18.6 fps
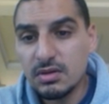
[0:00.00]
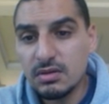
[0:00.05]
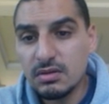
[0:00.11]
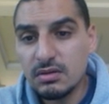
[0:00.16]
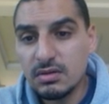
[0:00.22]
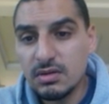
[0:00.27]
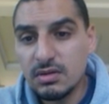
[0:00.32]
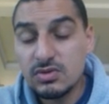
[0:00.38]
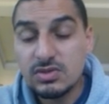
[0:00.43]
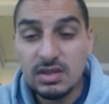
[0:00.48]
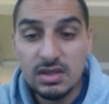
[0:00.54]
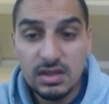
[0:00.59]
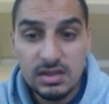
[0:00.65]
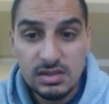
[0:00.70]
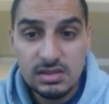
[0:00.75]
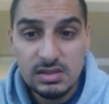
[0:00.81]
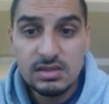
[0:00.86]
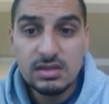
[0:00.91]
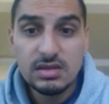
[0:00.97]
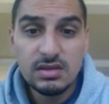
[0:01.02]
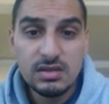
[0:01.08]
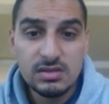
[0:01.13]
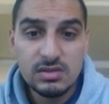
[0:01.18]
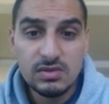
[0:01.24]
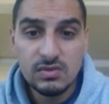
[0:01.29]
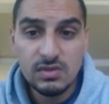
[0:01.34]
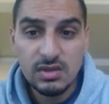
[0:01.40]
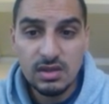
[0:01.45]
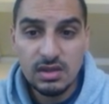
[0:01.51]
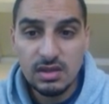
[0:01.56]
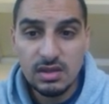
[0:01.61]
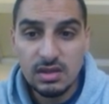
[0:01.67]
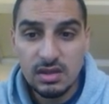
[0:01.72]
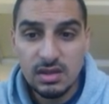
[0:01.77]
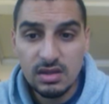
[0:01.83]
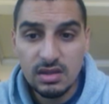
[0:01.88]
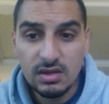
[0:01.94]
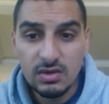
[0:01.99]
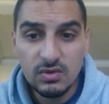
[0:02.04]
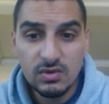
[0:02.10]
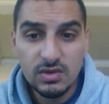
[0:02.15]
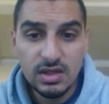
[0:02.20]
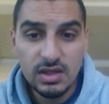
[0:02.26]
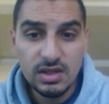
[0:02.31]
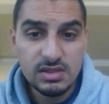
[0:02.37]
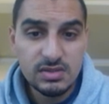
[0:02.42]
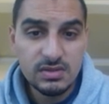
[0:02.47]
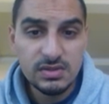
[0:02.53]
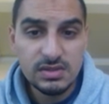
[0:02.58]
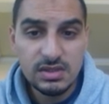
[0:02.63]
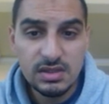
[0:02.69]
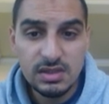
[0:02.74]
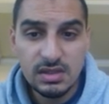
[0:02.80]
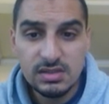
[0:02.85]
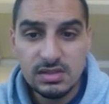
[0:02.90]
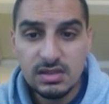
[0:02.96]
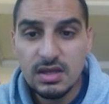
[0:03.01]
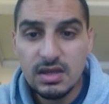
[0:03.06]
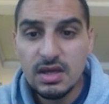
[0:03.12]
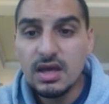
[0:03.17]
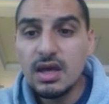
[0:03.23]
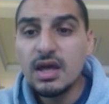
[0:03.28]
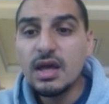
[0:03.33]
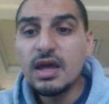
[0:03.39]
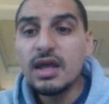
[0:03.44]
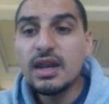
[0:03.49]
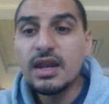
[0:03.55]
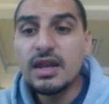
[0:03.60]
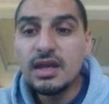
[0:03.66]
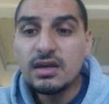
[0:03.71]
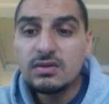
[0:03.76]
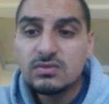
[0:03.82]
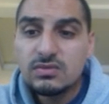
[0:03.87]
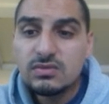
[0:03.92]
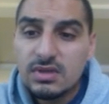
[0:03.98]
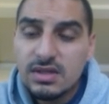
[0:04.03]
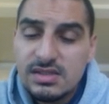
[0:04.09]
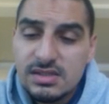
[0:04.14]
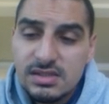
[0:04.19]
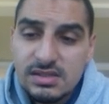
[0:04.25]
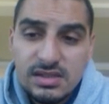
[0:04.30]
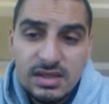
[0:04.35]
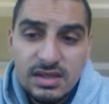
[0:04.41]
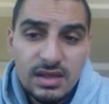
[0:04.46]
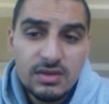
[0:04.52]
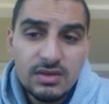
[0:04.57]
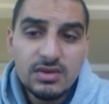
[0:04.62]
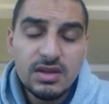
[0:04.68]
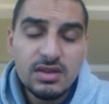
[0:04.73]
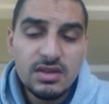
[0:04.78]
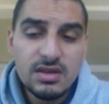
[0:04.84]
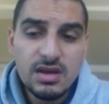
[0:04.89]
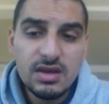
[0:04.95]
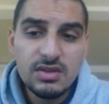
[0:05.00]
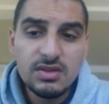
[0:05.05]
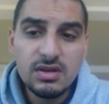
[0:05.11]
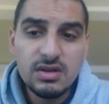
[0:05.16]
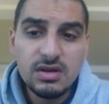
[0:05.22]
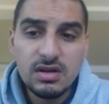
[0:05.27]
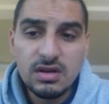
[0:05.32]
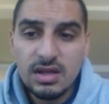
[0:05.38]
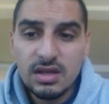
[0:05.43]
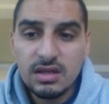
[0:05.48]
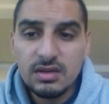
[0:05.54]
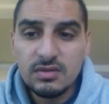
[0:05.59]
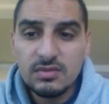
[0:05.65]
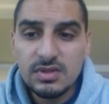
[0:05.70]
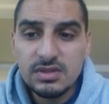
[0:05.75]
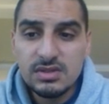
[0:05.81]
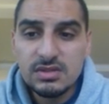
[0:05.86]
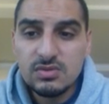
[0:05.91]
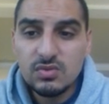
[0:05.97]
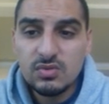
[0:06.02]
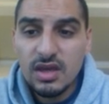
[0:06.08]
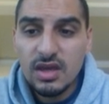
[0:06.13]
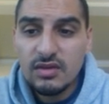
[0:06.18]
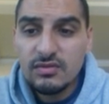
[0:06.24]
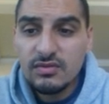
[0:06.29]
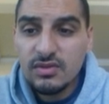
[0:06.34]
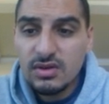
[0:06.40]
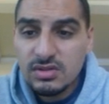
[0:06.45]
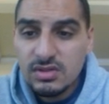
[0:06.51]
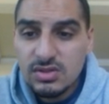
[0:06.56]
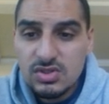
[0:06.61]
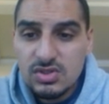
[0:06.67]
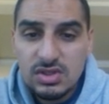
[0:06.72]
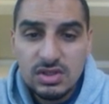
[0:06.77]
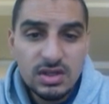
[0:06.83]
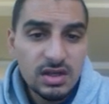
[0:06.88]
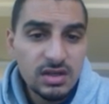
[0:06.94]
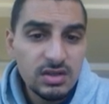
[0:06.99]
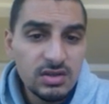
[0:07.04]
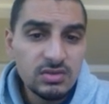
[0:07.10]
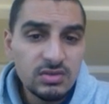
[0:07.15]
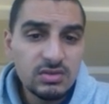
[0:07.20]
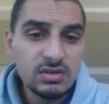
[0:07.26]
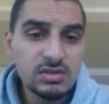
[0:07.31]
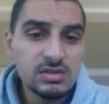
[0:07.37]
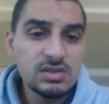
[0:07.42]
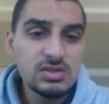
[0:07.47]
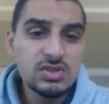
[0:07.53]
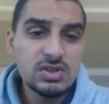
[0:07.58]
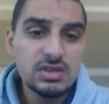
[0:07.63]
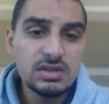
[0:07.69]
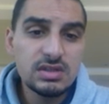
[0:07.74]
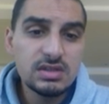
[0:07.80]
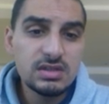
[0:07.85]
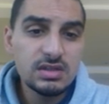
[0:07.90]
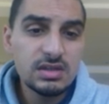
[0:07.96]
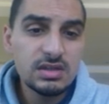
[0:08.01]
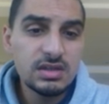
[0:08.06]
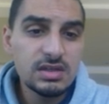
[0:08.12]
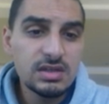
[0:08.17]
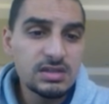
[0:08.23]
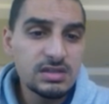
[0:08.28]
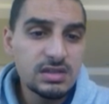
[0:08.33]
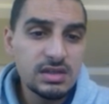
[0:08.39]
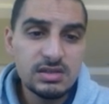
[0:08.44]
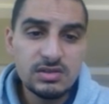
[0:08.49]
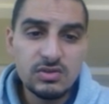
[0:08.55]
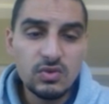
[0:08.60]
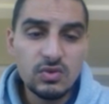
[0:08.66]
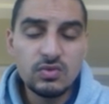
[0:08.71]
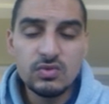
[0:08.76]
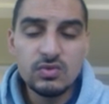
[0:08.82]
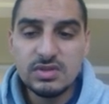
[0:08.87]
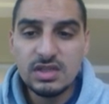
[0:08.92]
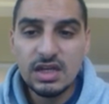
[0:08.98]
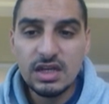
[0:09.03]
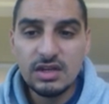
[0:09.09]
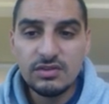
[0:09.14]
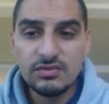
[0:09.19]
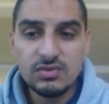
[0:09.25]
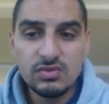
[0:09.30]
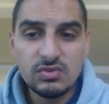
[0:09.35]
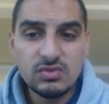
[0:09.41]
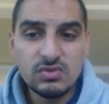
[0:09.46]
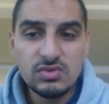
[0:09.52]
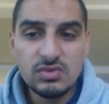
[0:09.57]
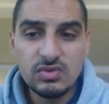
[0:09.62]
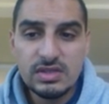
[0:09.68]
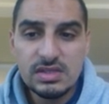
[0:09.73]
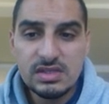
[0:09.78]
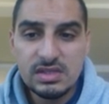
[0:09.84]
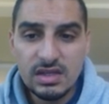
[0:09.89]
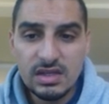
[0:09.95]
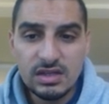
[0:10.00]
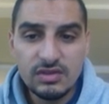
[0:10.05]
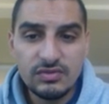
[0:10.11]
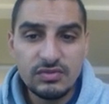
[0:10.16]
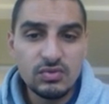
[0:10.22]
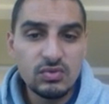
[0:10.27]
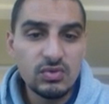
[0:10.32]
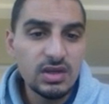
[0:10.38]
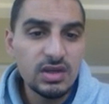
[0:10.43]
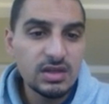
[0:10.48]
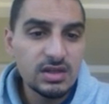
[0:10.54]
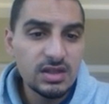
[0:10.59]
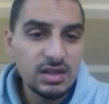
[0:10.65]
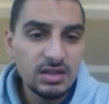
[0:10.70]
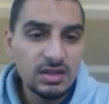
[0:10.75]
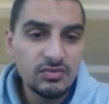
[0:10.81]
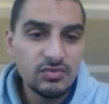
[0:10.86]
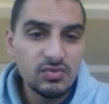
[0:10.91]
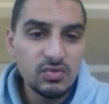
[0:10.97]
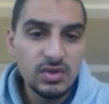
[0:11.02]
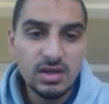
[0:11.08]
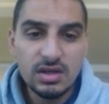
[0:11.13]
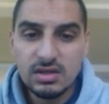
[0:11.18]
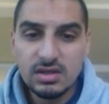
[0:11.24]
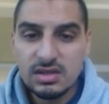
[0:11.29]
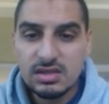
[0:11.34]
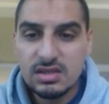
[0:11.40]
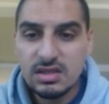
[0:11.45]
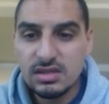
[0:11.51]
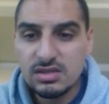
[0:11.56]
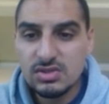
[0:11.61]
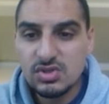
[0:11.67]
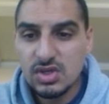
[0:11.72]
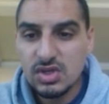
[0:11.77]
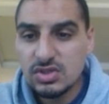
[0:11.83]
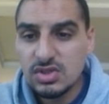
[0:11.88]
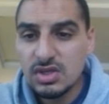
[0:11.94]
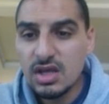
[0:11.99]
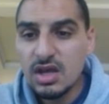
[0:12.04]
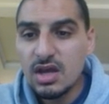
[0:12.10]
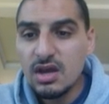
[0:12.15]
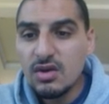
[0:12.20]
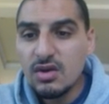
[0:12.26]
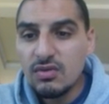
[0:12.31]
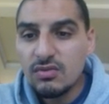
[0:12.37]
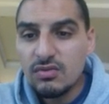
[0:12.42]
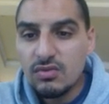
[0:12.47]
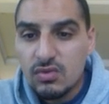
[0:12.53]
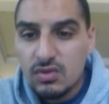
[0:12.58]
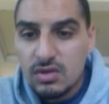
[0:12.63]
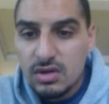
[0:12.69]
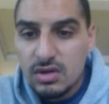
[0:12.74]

oxidized. So the chlorine is oxidized. Now let's take a look at the other elements. We have oxygen. I know oxygen is always negative 2, so it's negative 2 here, negative 2 here, nothing changed. For